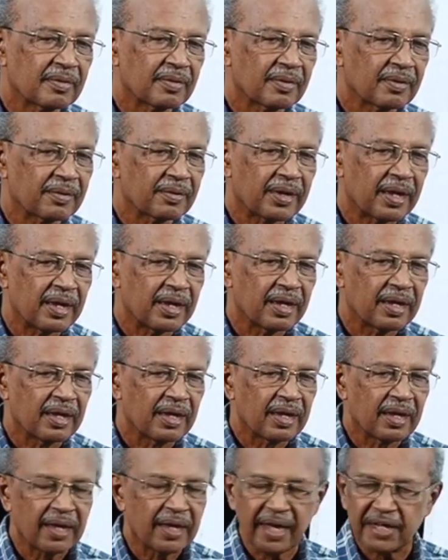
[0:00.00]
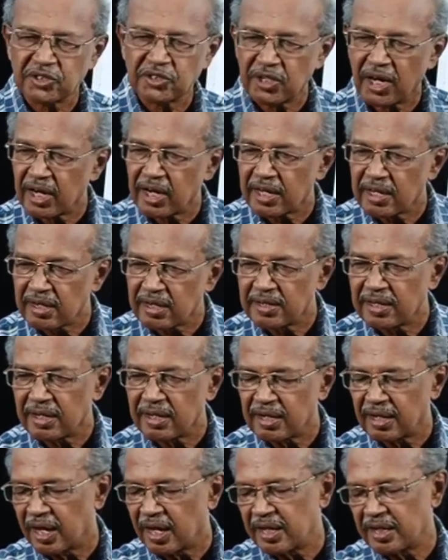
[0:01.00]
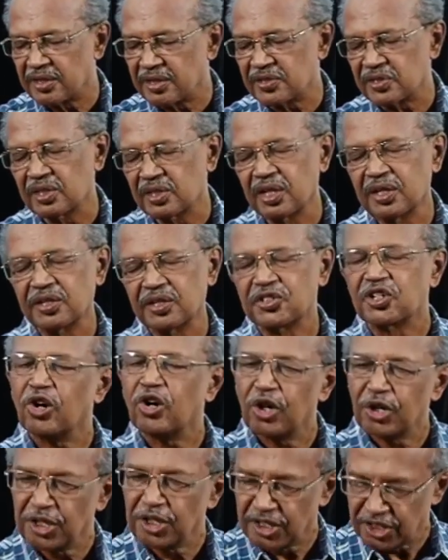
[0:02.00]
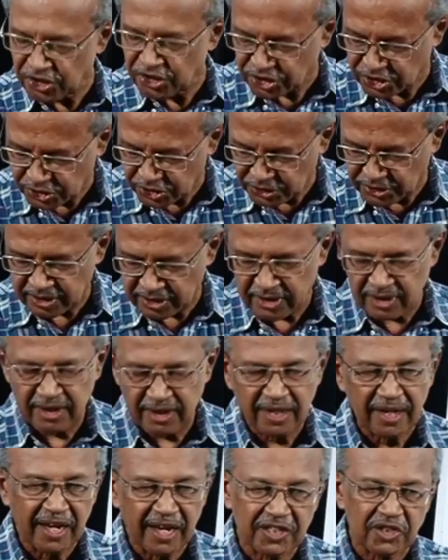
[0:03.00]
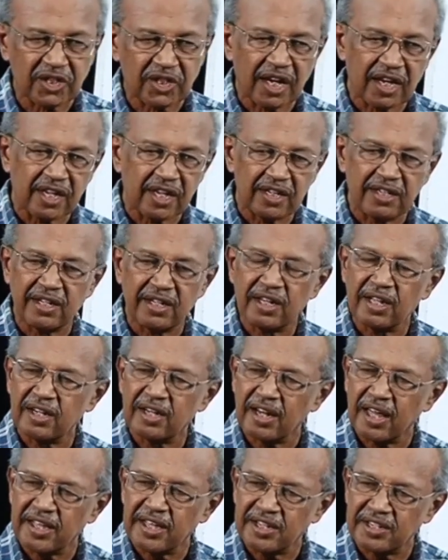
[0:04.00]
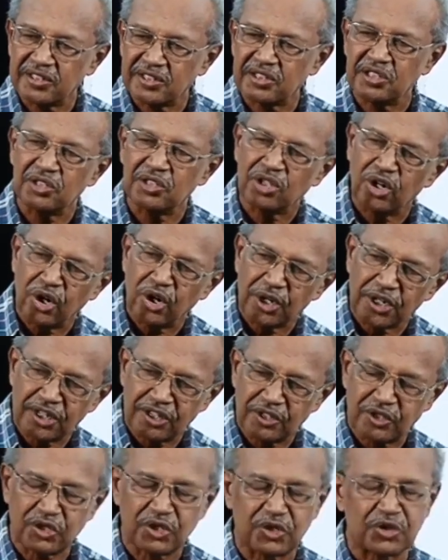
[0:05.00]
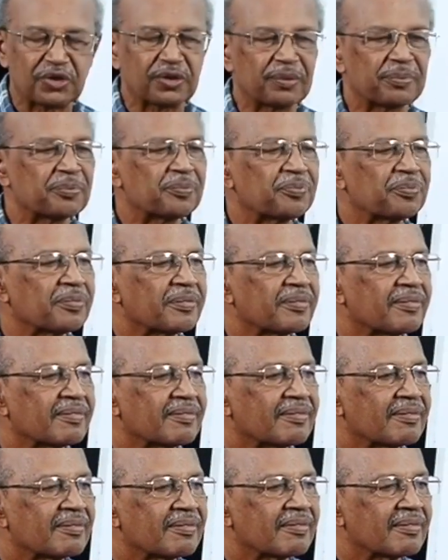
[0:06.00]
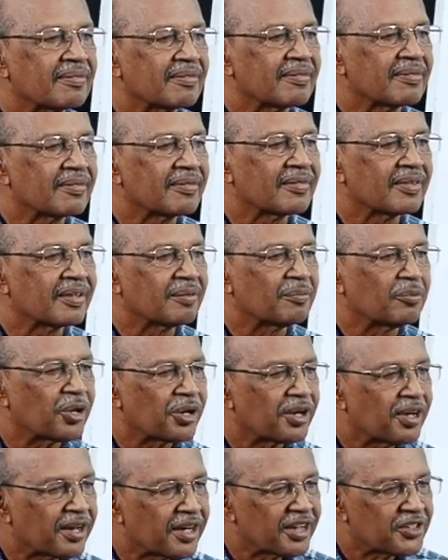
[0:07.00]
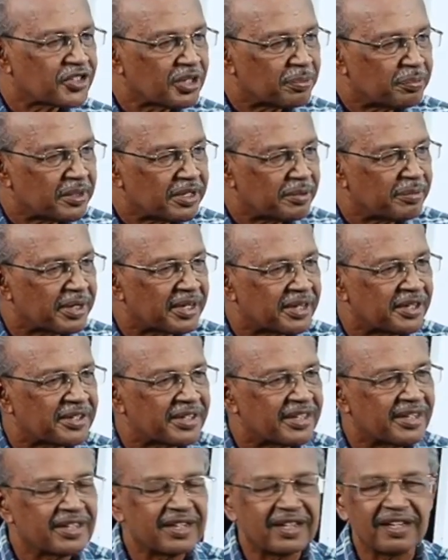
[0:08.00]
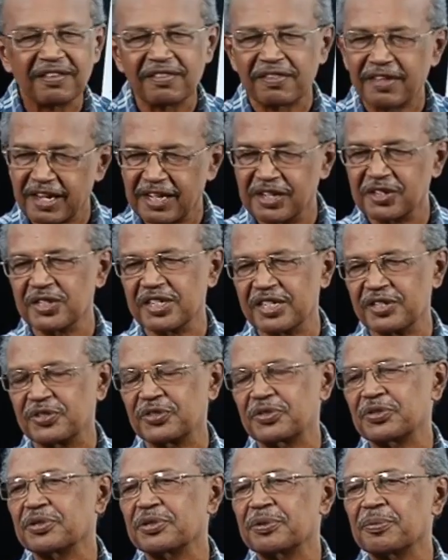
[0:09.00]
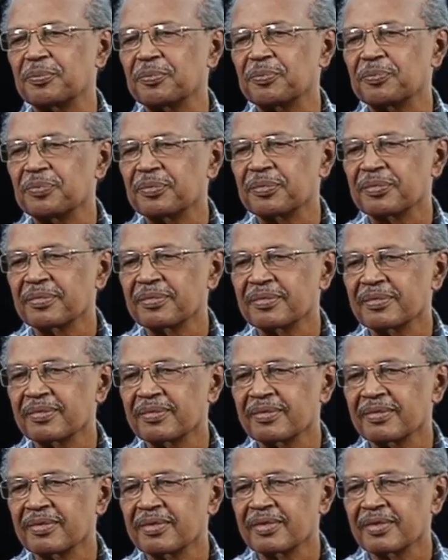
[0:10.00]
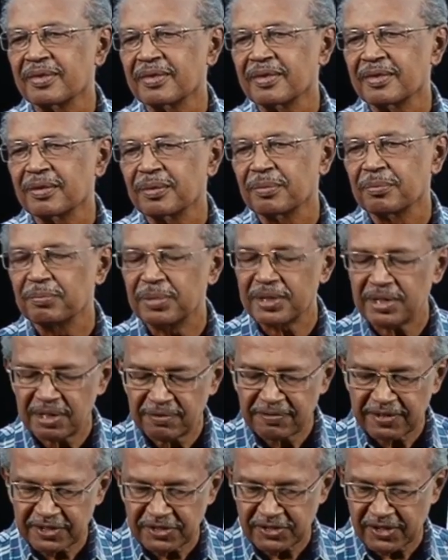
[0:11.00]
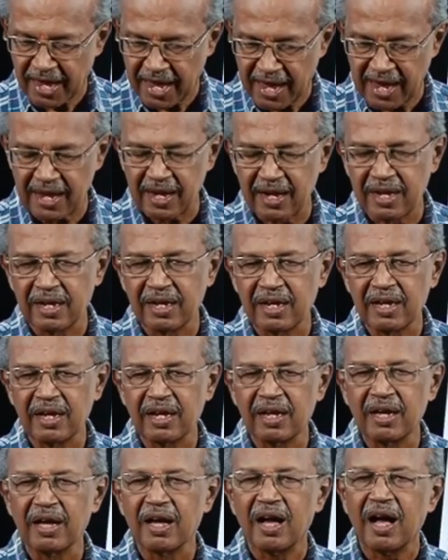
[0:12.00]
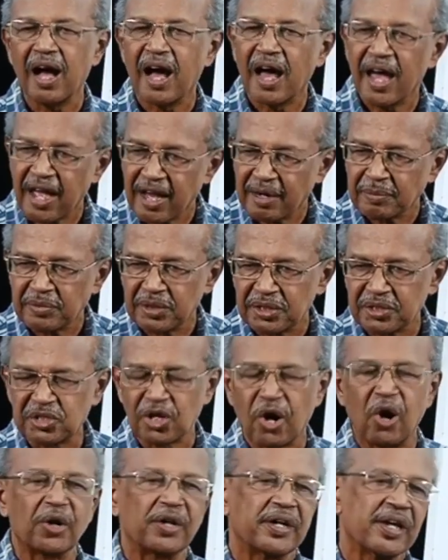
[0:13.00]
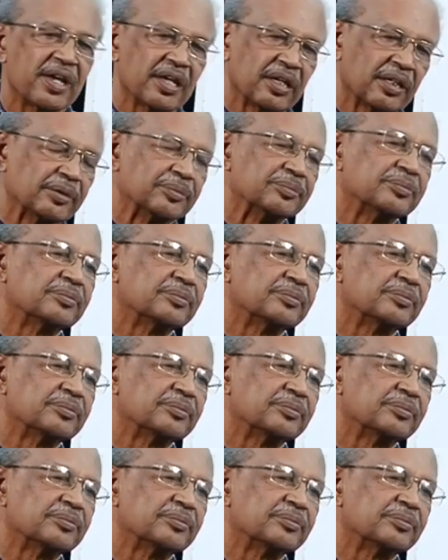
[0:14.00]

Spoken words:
Okay. A child likes toys. A child likes toys. More or less a permanent thing it is. But if I say, I am talking